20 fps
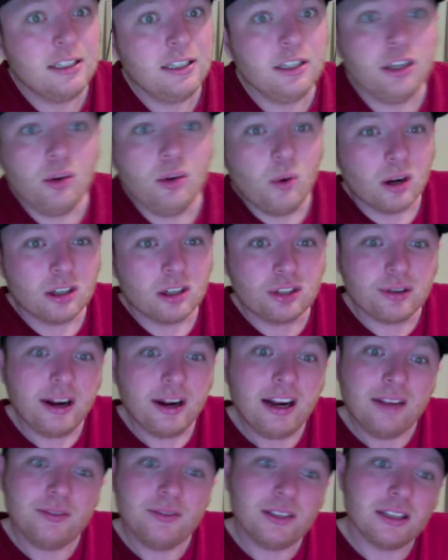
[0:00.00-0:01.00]
you are
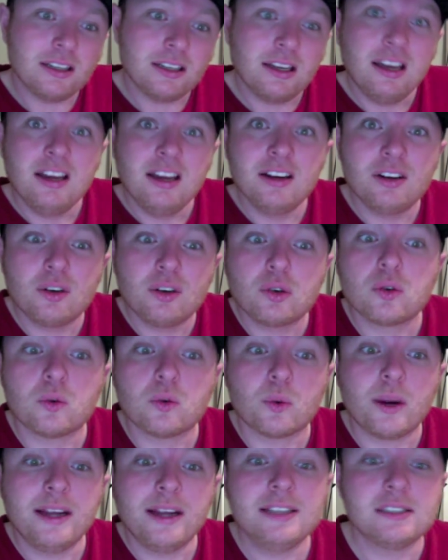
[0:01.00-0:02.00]
driving
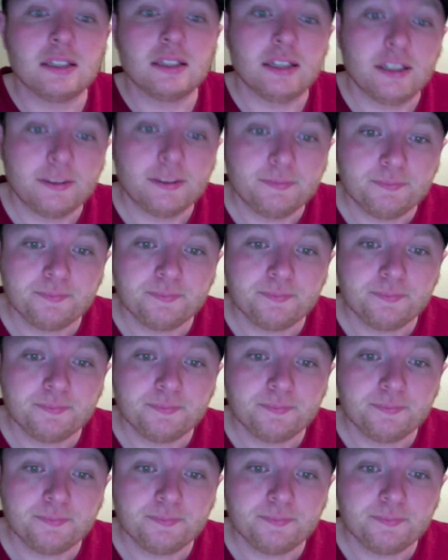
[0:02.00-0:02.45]
crazily.